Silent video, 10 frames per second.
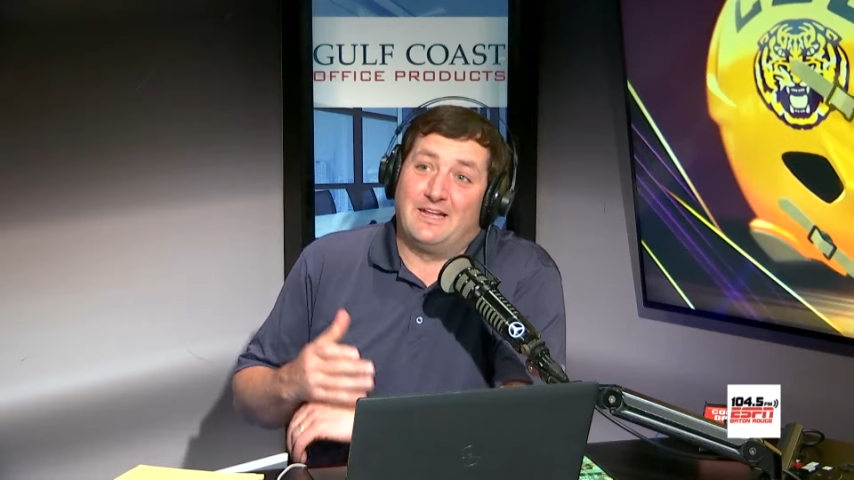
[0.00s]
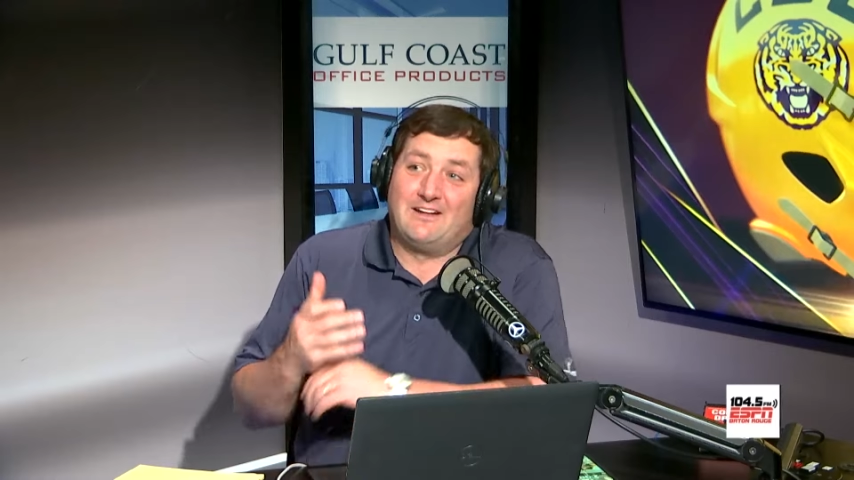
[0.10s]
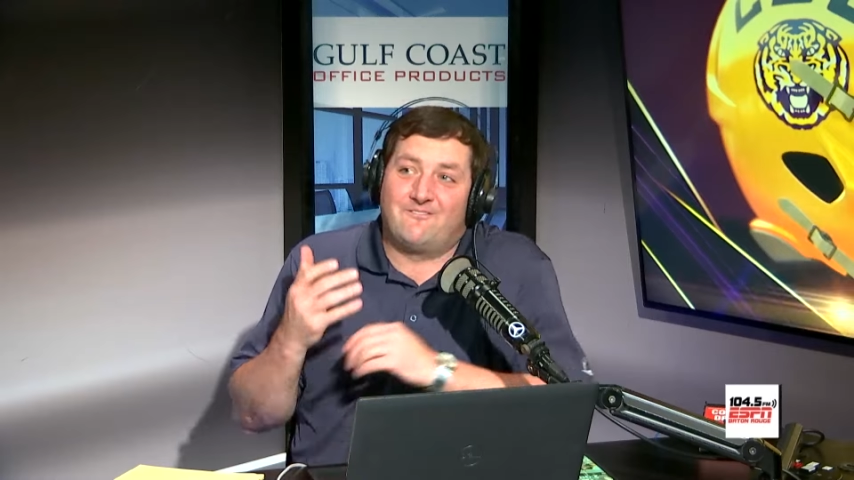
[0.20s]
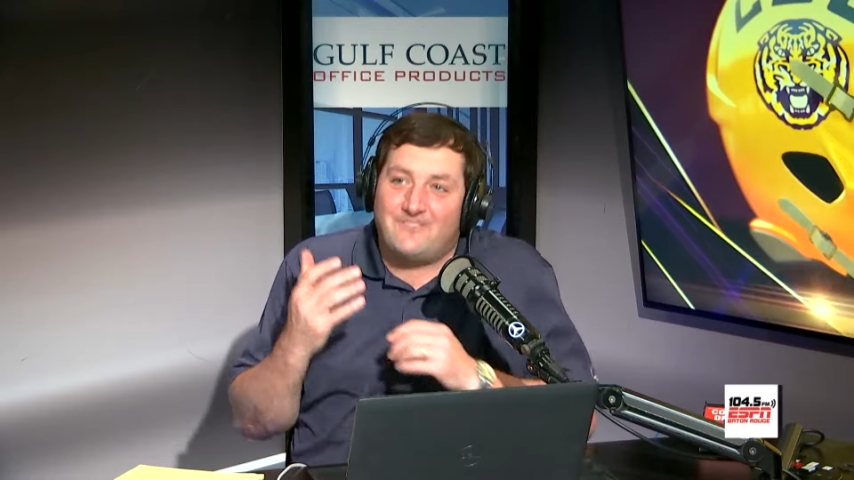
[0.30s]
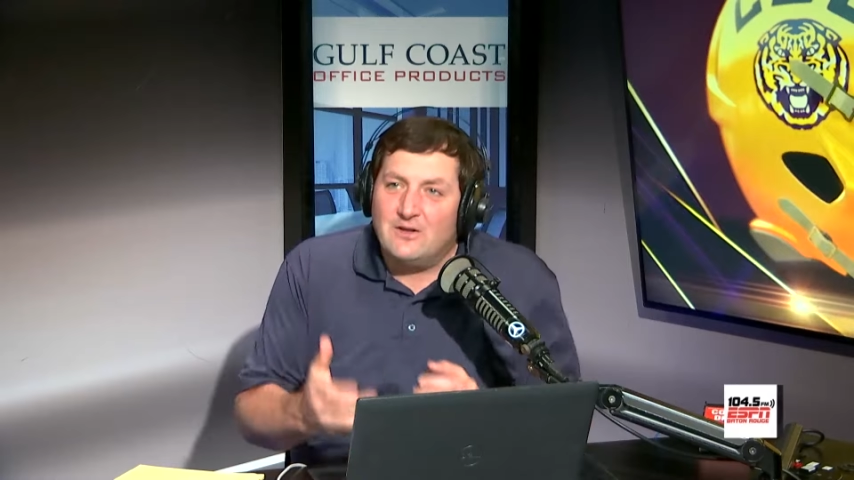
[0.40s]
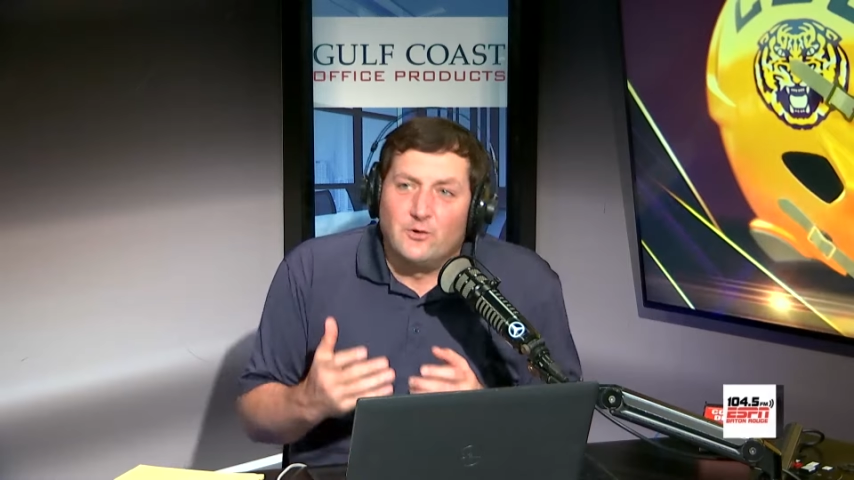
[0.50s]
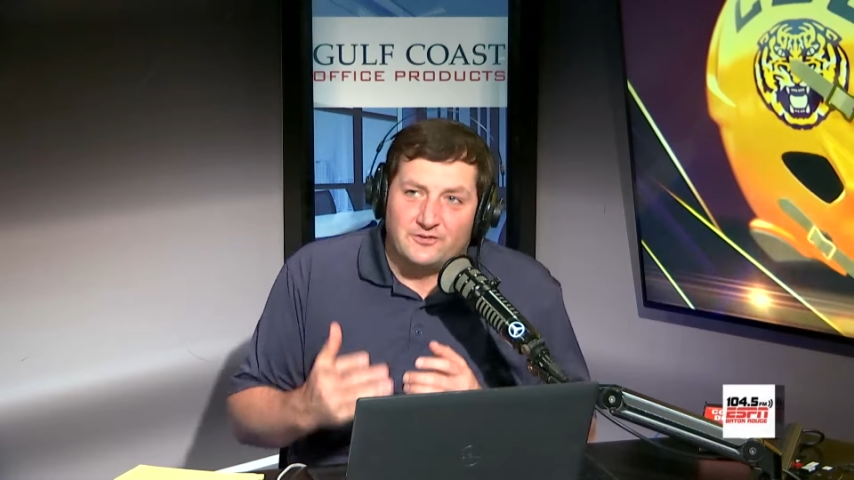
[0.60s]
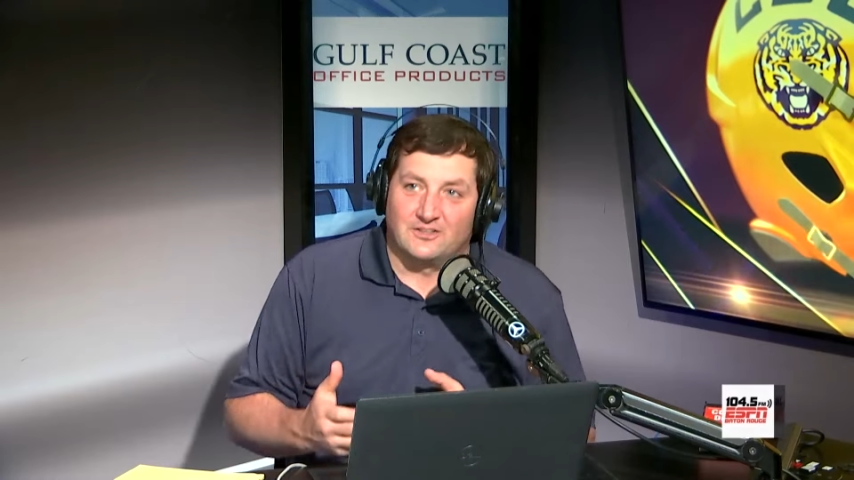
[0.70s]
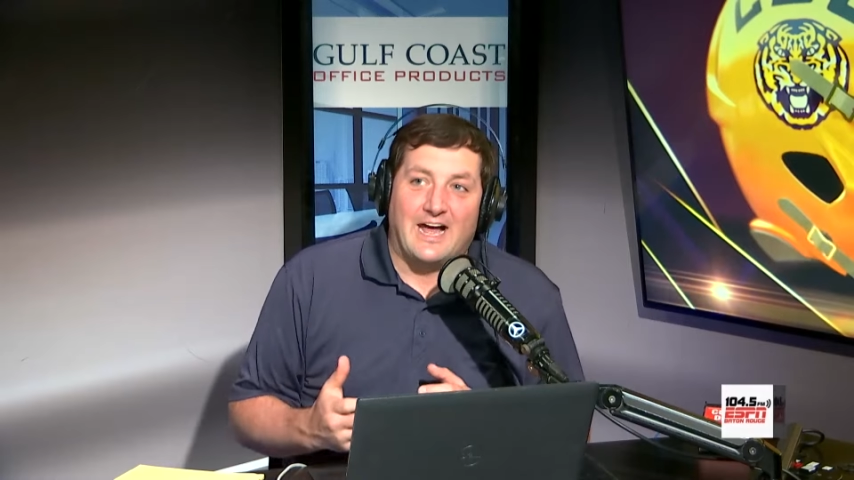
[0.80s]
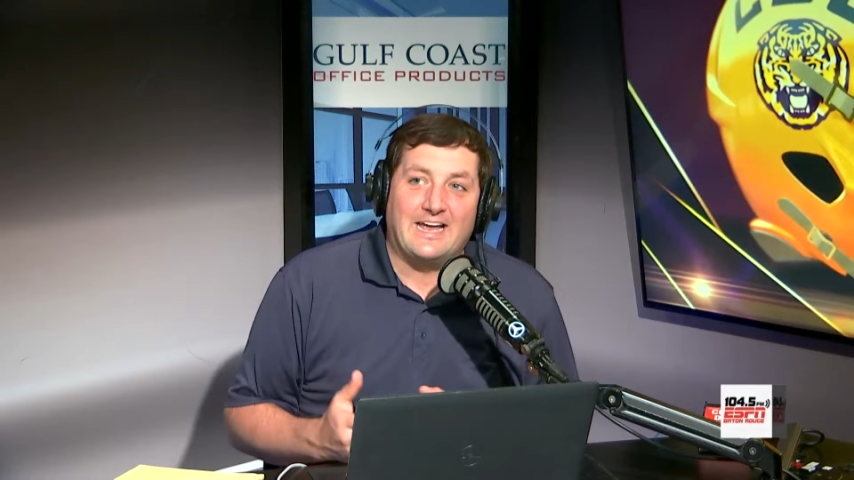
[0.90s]
And it
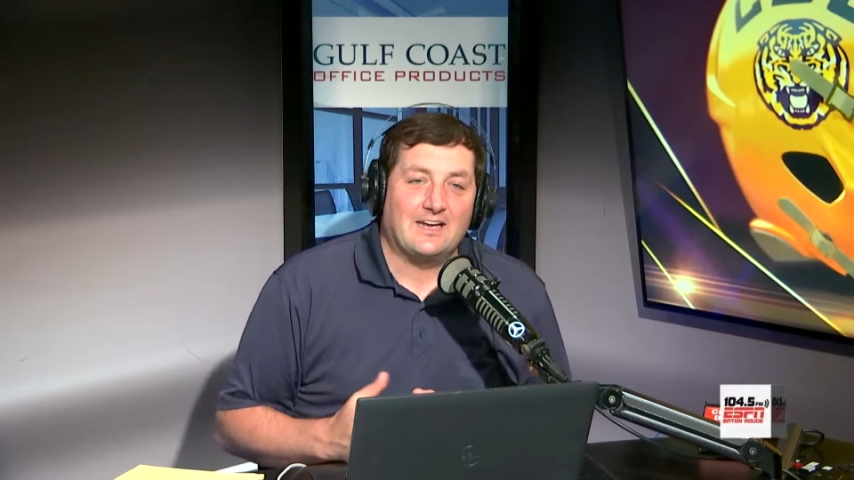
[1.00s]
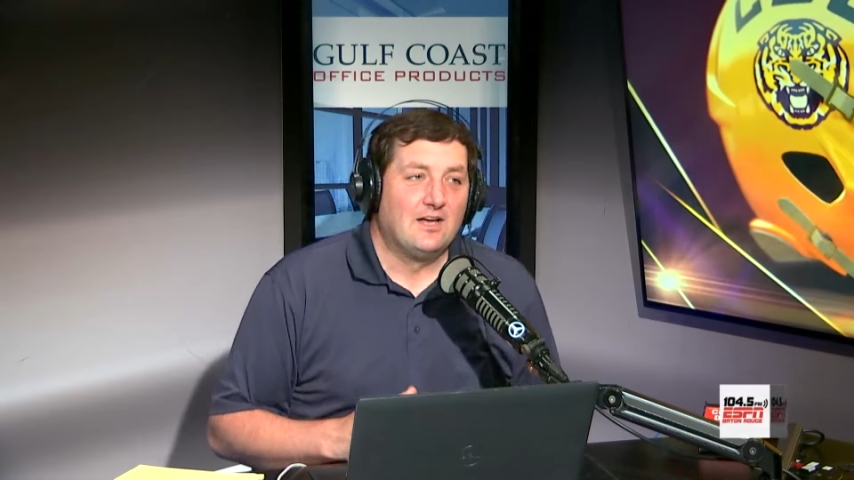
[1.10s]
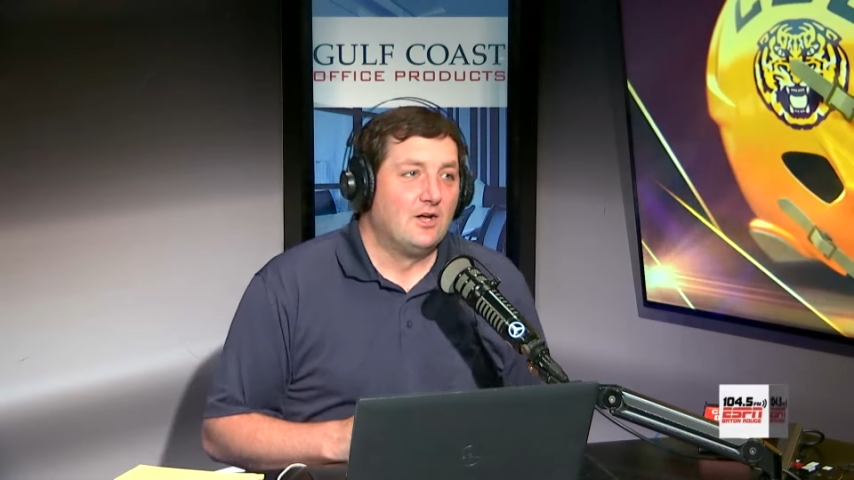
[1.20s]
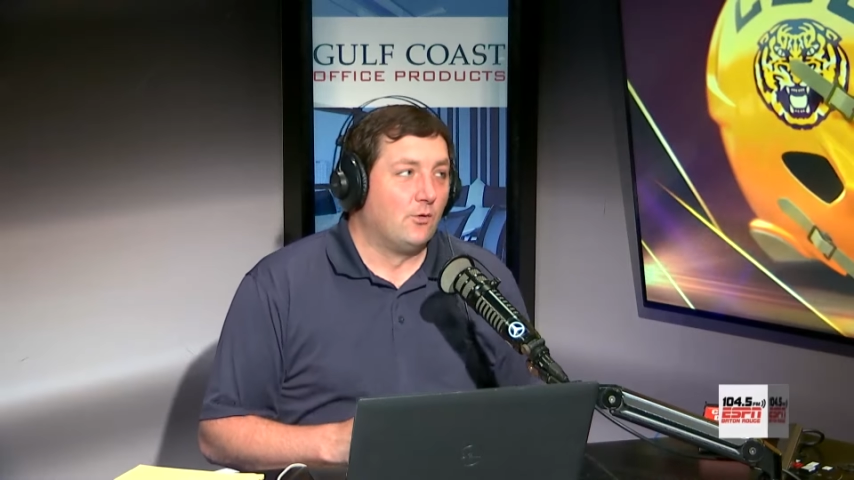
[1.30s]
feels like